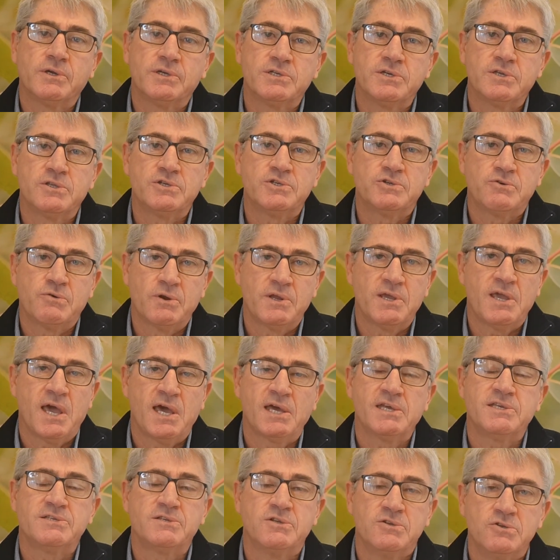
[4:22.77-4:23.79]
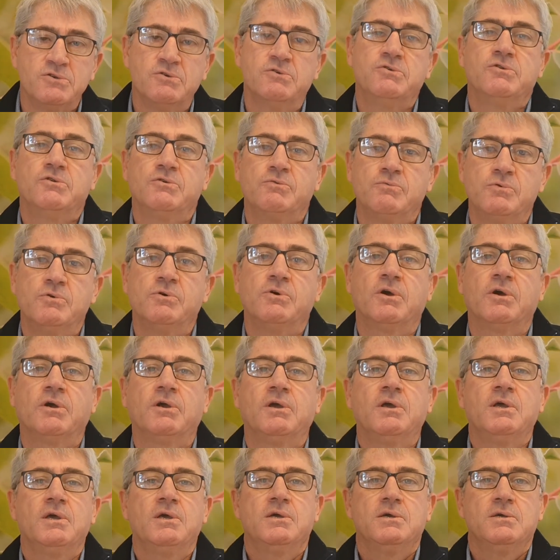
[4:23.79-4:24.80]
So the tree has to do the work
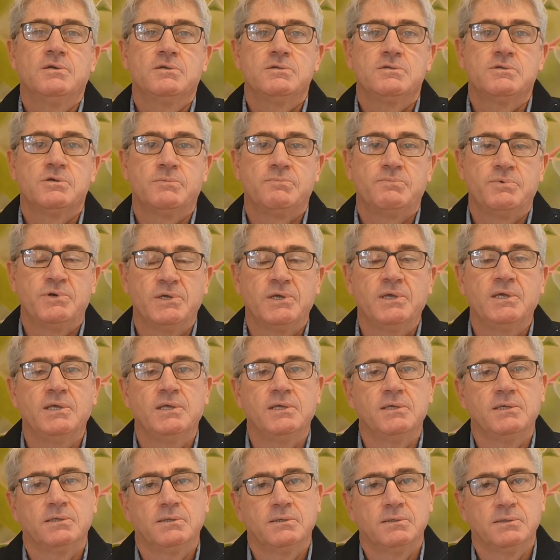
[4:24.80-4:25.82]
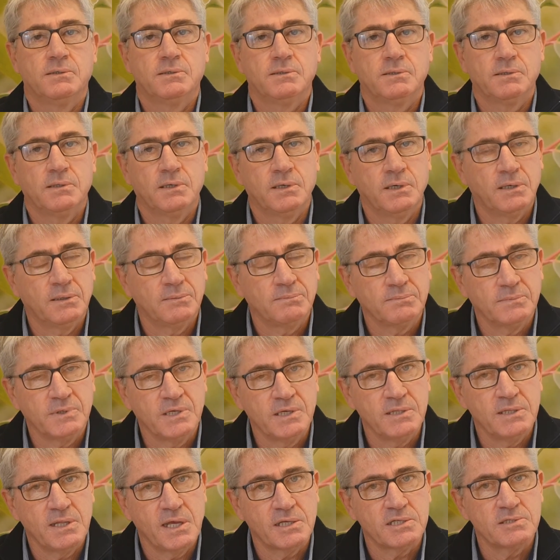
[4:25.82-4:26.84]
to be
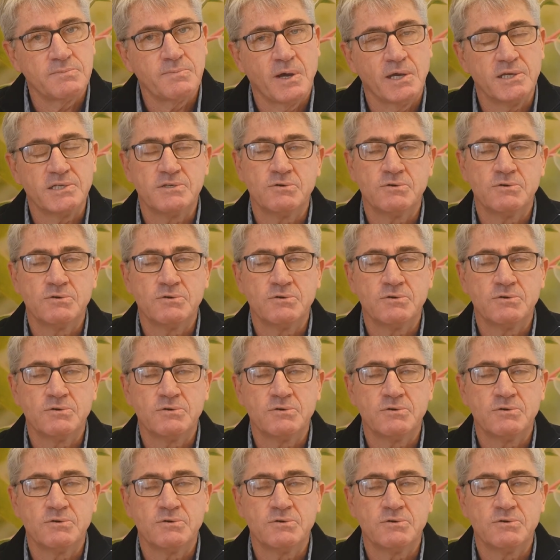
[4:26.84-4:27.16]
in that space.